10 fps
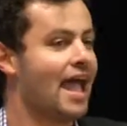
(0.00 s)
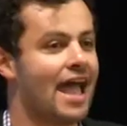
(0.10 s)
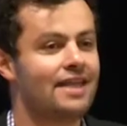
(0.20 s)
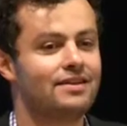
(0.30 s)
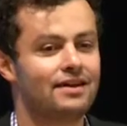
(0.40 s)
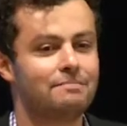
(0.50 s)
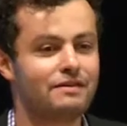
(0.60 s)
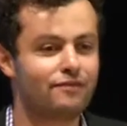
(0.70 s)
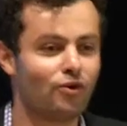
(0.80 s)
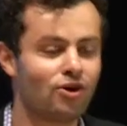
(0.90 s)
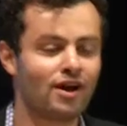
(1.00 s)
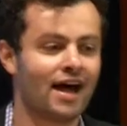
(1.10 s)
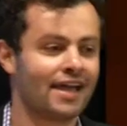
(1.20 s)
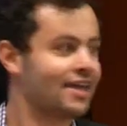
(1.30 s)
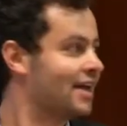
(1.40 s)
And before
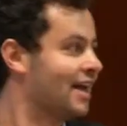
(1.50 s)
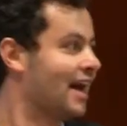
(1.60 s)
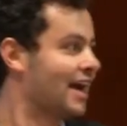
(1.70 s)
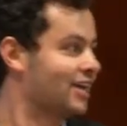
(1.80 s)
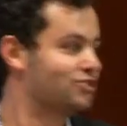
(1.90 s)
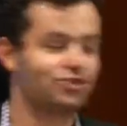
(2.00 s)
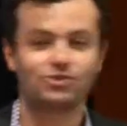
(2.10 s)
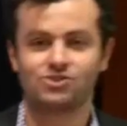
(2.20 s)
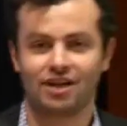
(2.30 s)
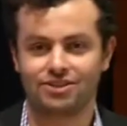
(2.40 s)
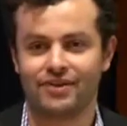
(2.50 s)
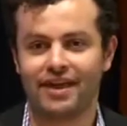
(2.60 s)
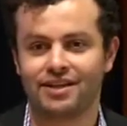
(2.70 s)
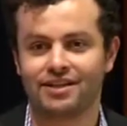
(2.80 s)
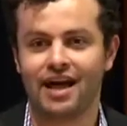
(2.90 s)
I introduce Dr.
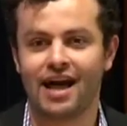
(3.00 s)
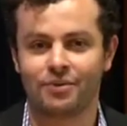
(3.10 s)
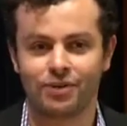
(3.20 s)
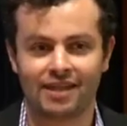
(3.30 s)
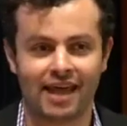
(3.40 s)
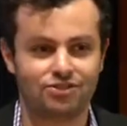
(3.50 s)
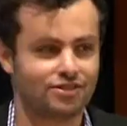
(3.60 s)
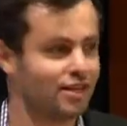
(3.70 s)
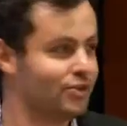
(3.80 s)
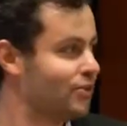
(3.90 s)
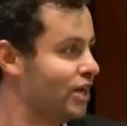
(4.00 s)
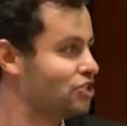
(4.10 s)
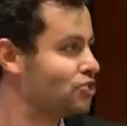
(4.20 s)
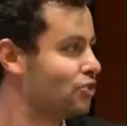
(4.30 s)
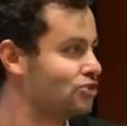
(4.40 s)
Heikal, I would like to tell you a
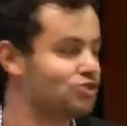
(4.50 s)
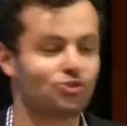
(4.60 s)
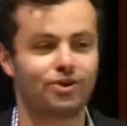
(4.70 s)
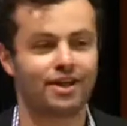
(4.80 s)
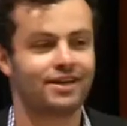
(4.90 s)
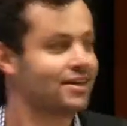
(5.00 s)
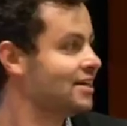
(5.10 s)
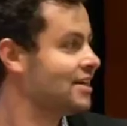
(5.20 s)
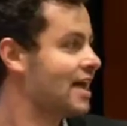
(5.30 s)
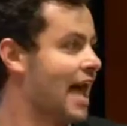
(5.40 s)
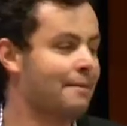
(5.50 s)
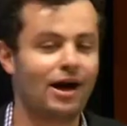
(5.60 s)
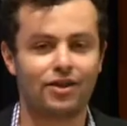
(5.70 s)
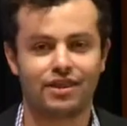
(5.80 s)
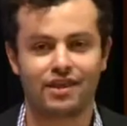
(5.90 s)
short story
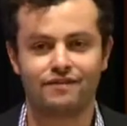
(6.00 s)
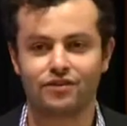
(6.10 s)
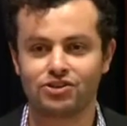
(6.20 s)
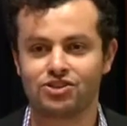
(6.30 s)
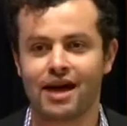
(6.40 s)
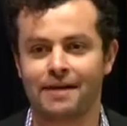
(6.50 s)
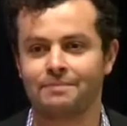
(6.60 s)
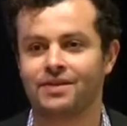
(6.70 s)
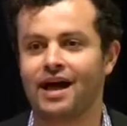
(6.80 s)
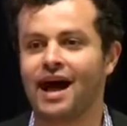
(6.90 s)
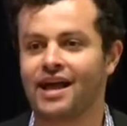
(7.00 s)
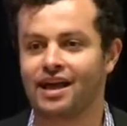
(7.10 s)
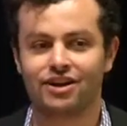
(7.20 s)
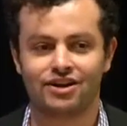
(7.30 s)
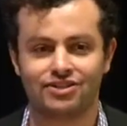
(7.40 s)
about the first time I
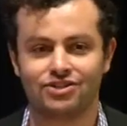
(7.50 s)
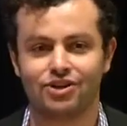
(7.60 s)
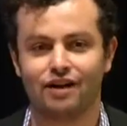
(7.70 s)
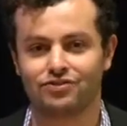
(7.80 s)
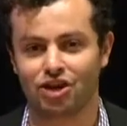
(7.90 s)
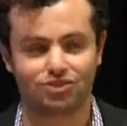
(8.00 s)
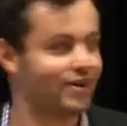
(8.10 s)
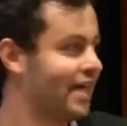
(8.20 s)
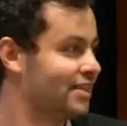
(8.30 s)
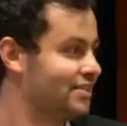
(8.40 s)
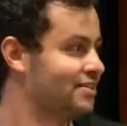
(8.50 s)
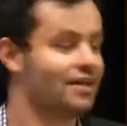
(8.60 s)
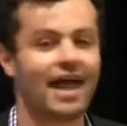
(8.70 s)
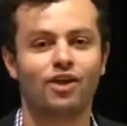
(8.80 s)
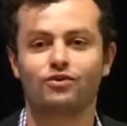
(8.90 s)
heard of Dr.
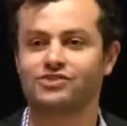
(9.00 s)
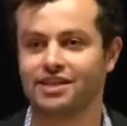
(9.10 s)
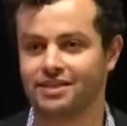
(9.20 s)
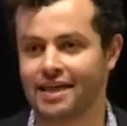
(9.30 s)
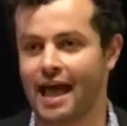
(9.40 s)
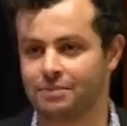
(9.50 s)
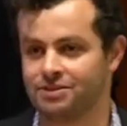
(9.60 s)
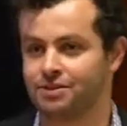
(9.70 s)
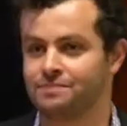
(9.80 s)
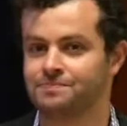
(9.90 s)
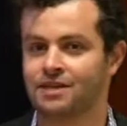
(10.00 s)
Heikal and of Citadel Capital.